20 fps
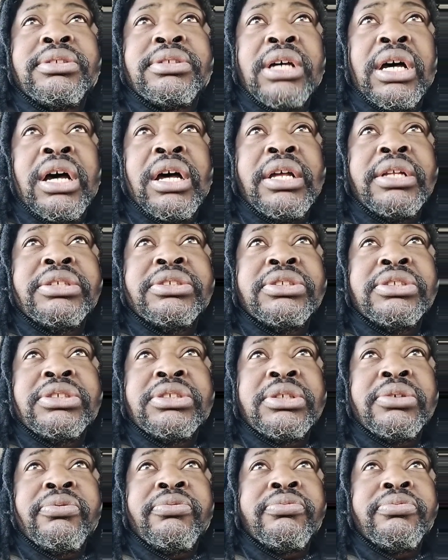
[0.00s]

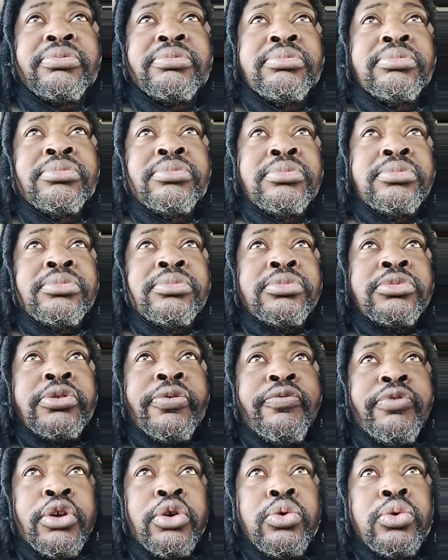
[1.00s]
tons of
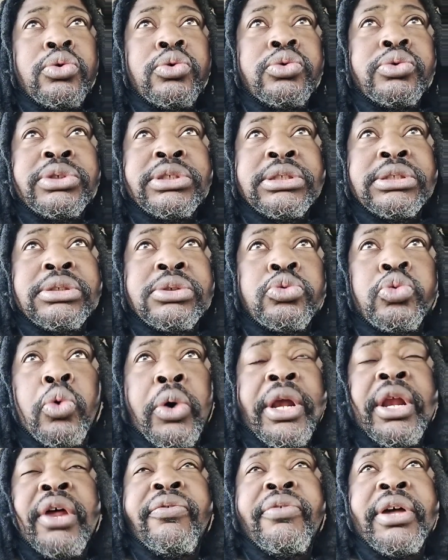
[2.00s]
views and
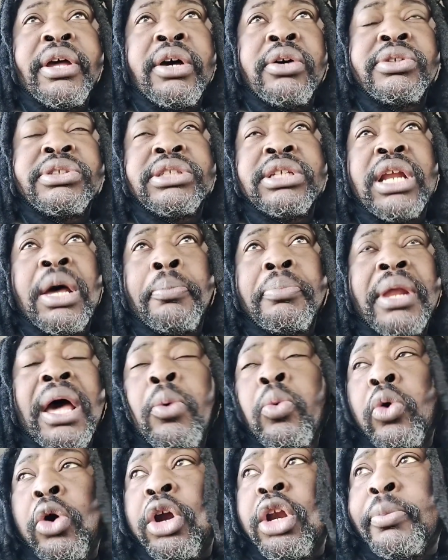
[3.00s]
whatever else. And I'm
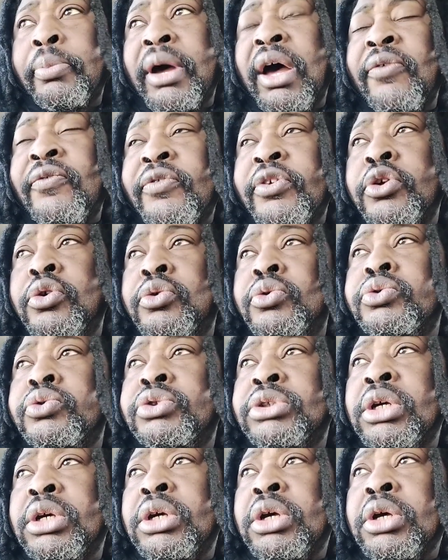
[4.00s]
not worrying about
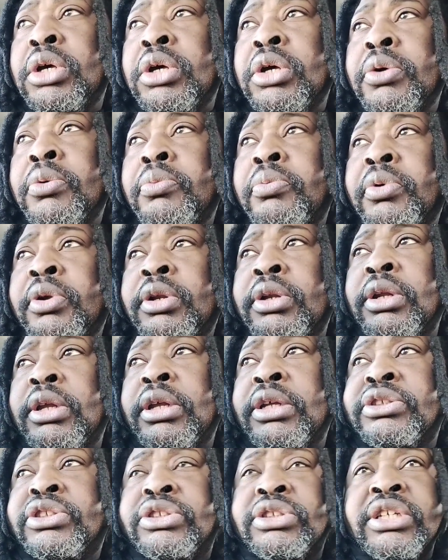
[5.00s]
views, but
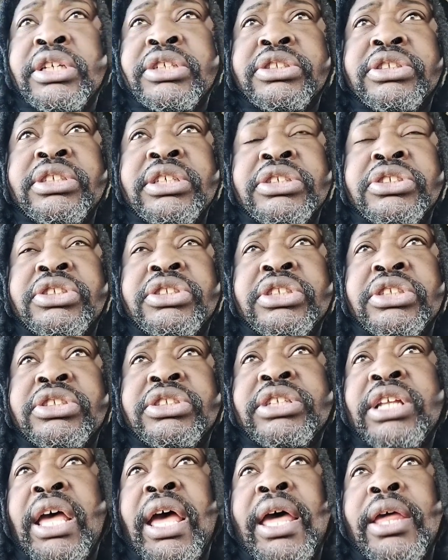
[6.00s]
it's it's it's
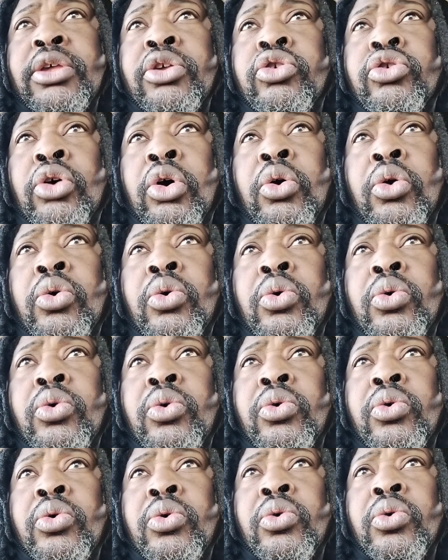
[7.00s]
just that you know
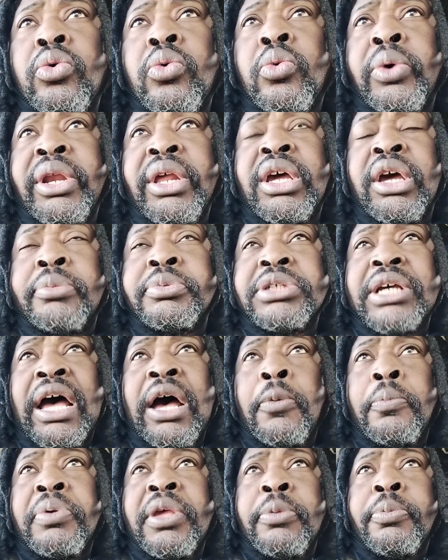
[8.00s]
when it comes to
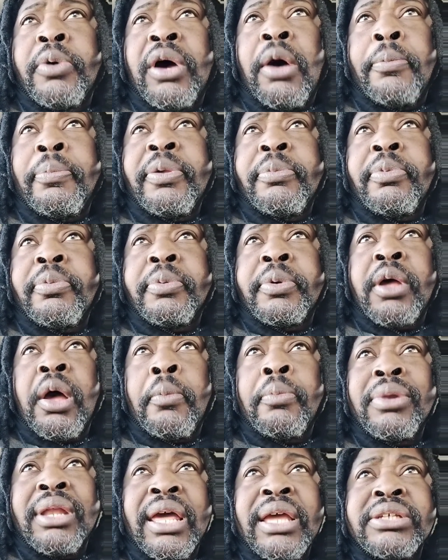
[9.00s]
our people, our people
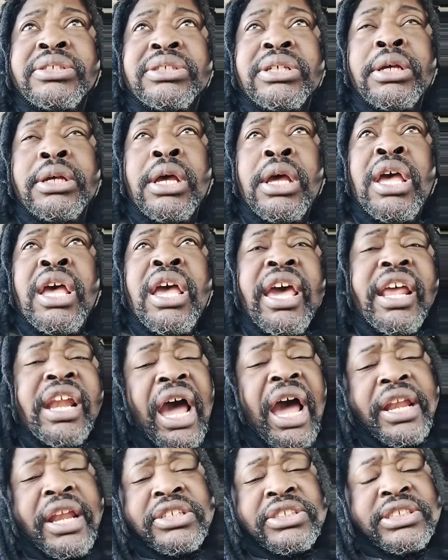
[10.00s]
become lazy. And
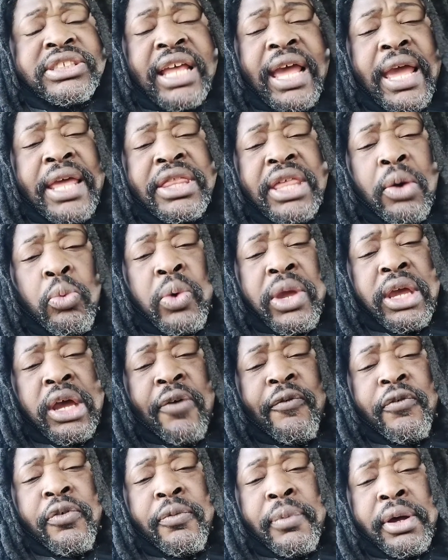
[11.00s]
I understand that we
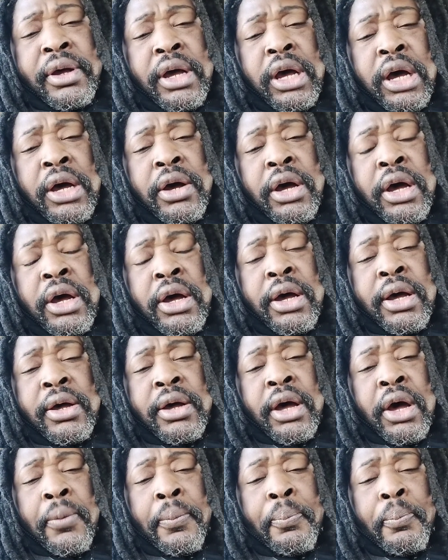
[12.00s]
come from a, a,
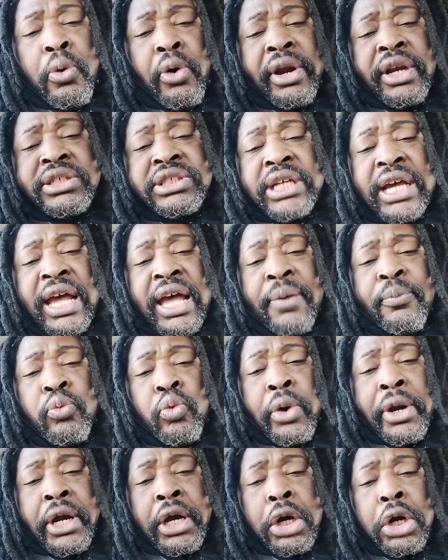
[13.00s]
a, a point in time
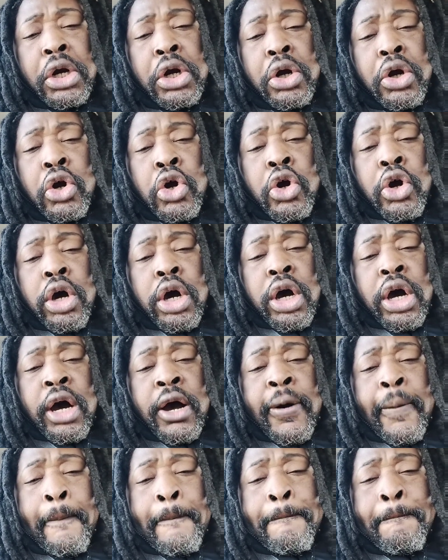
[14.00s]
where
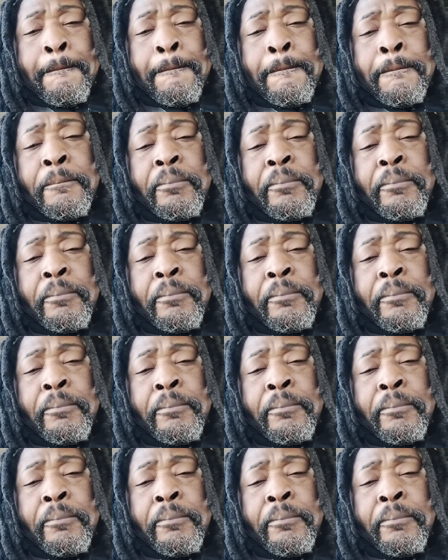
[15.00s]
um,